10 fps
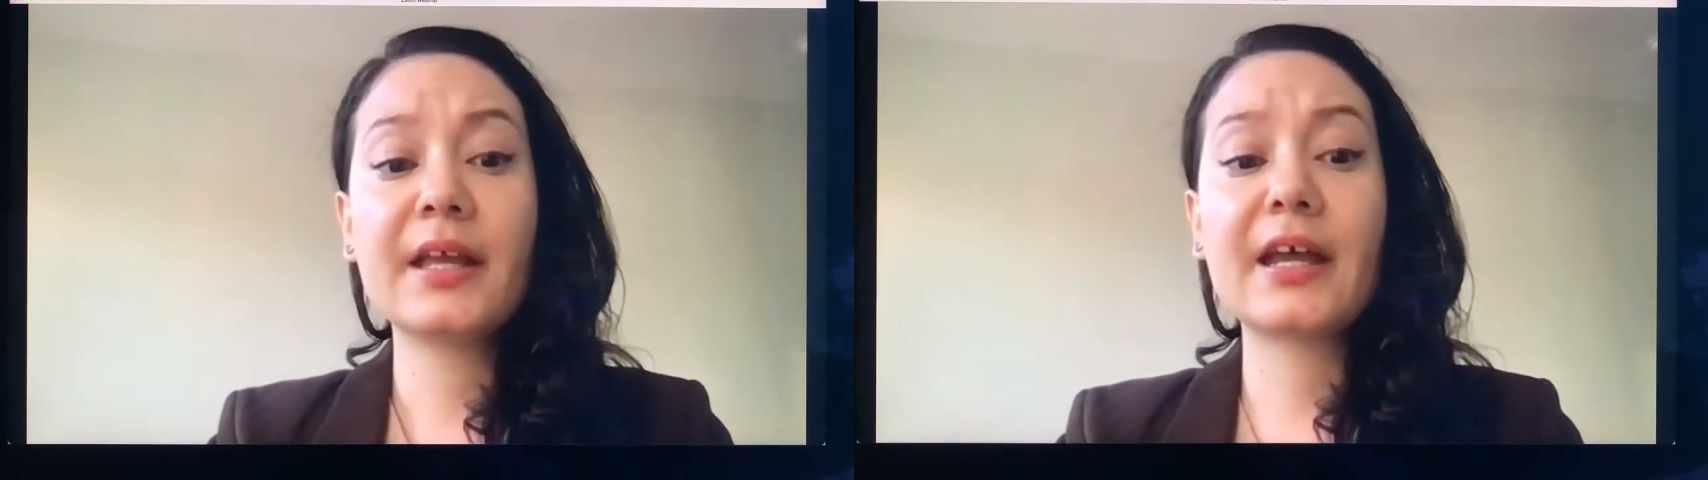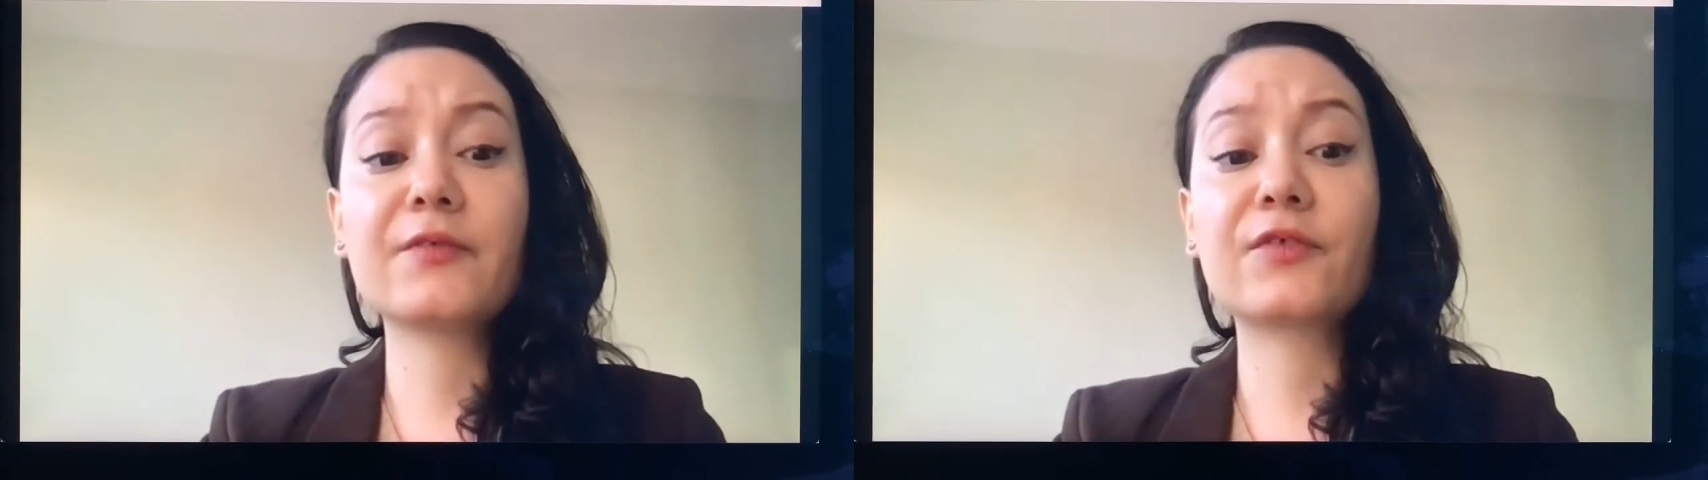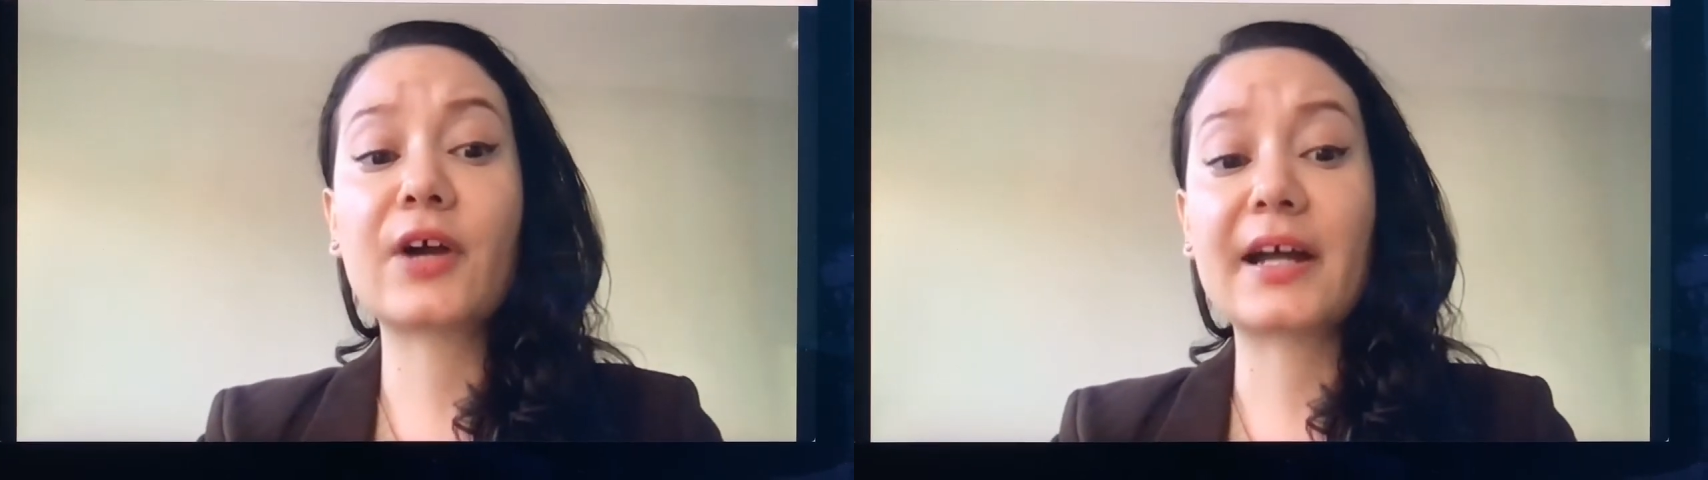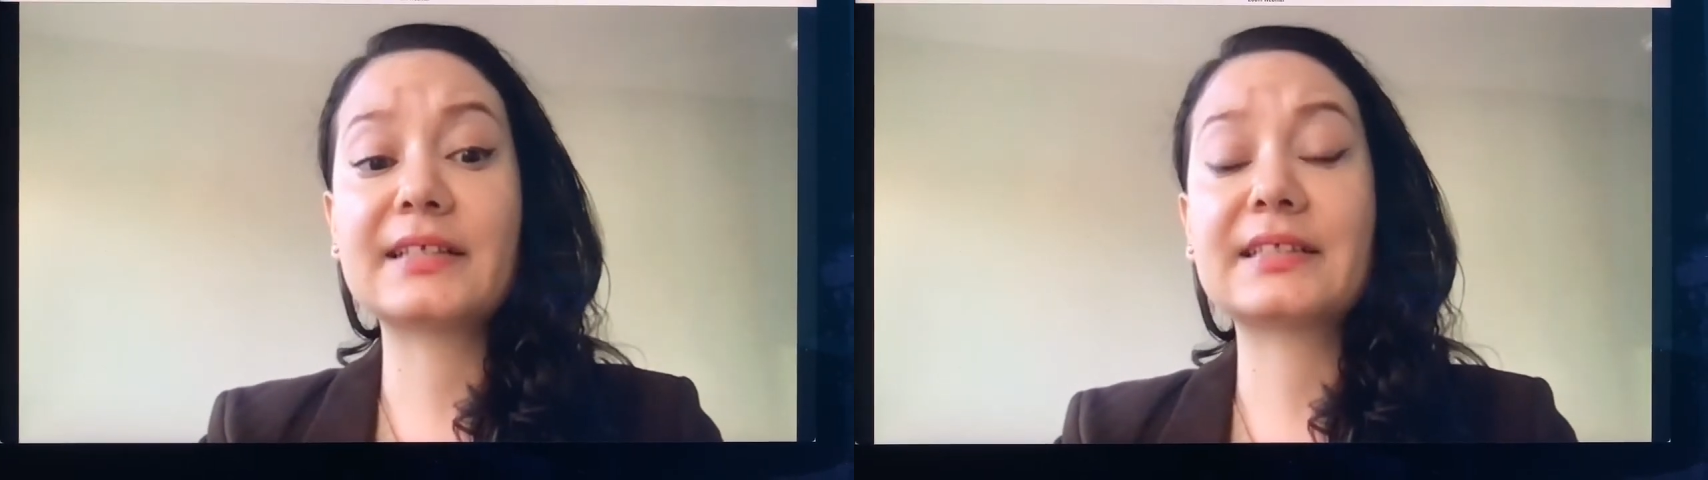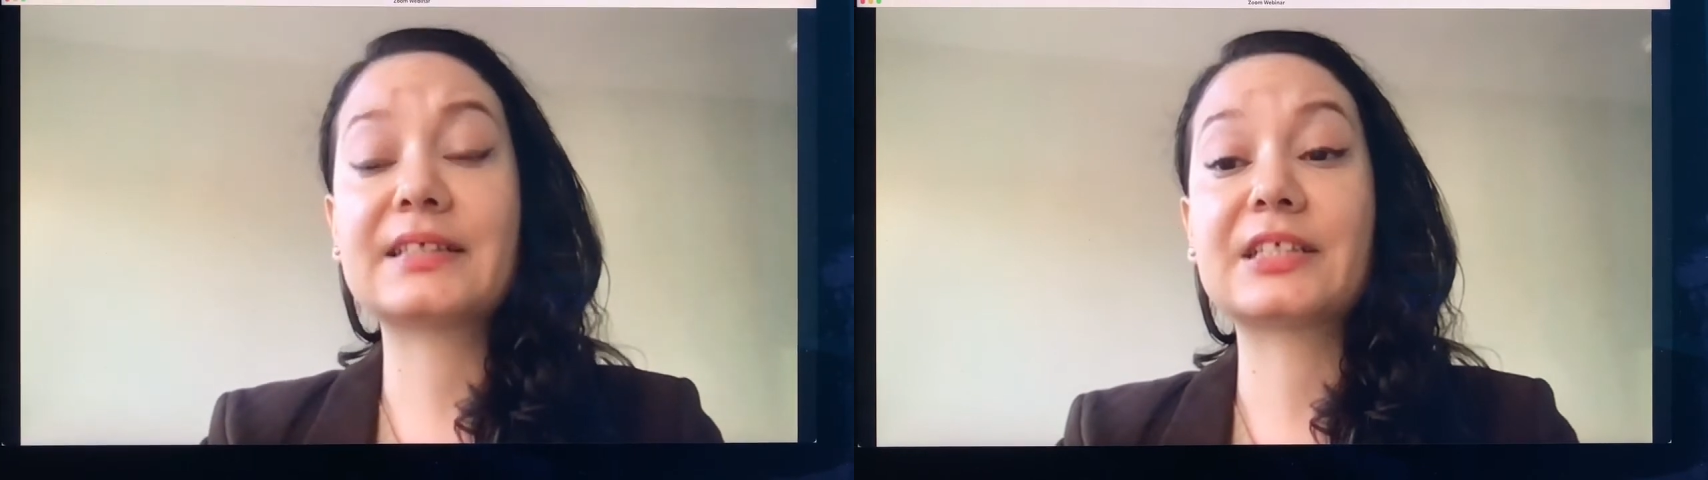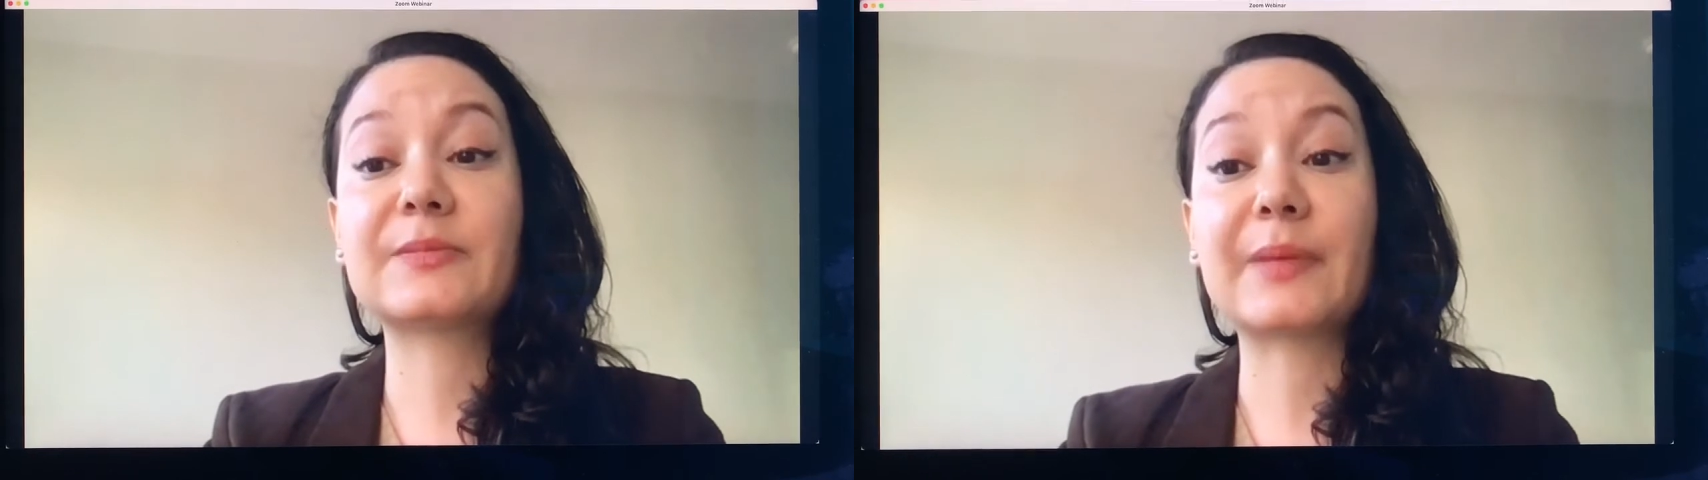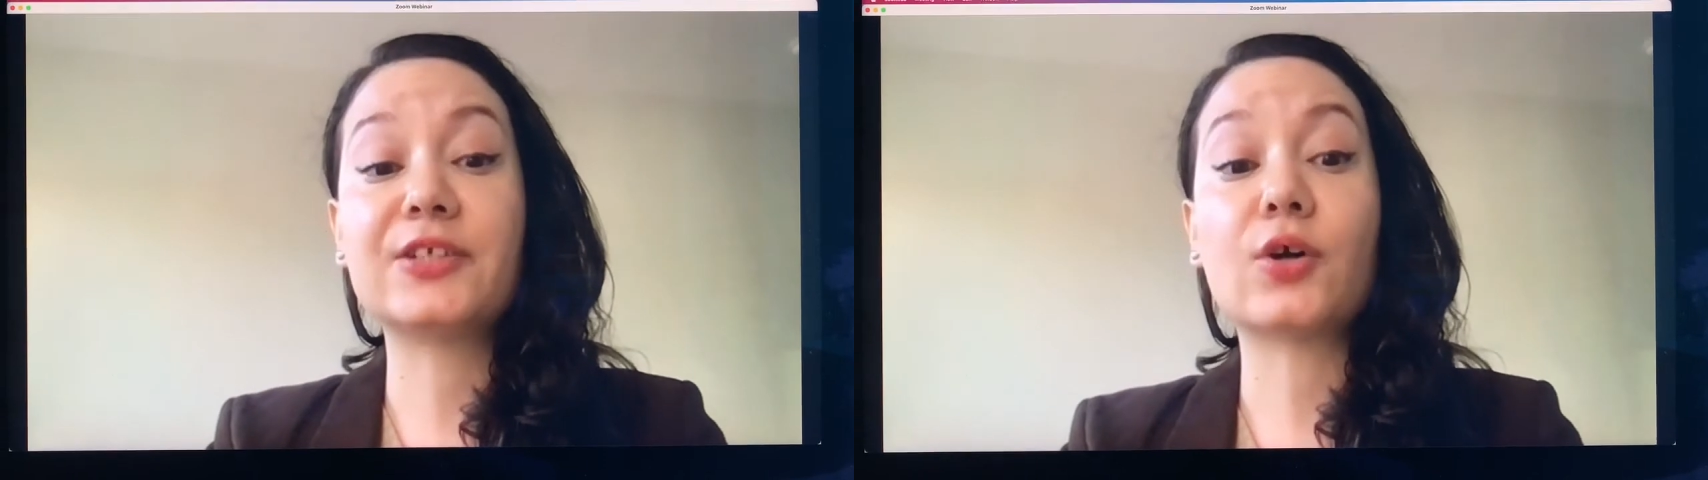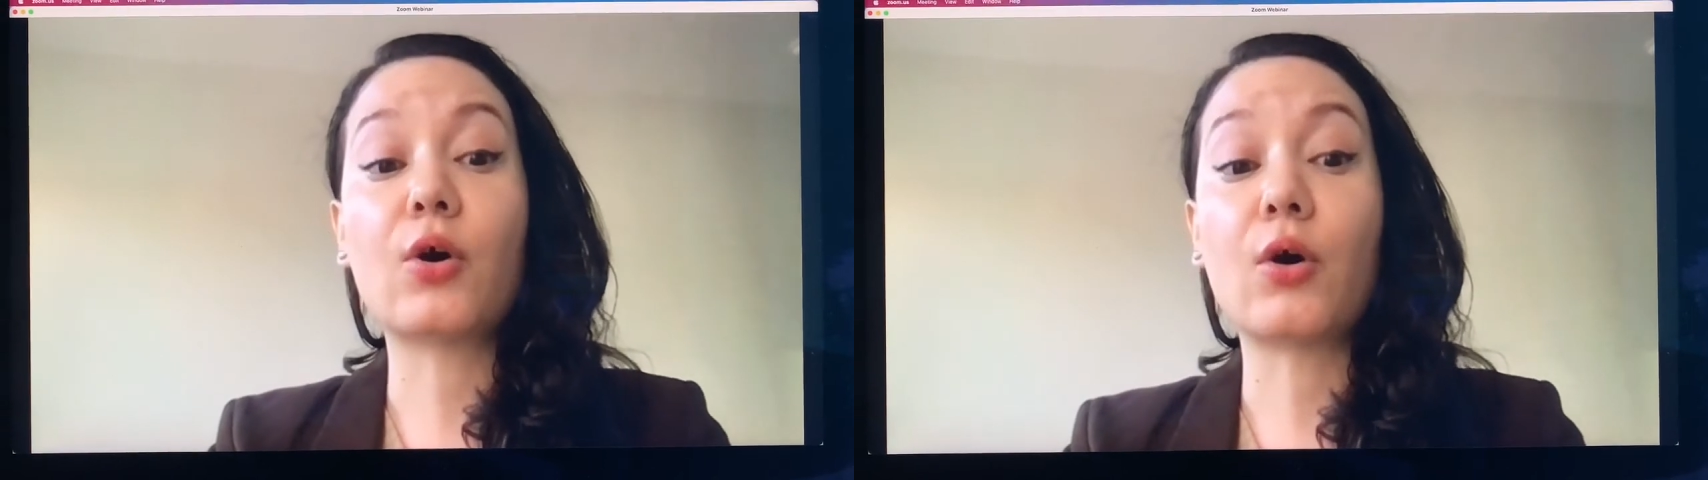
and for ICE to suspend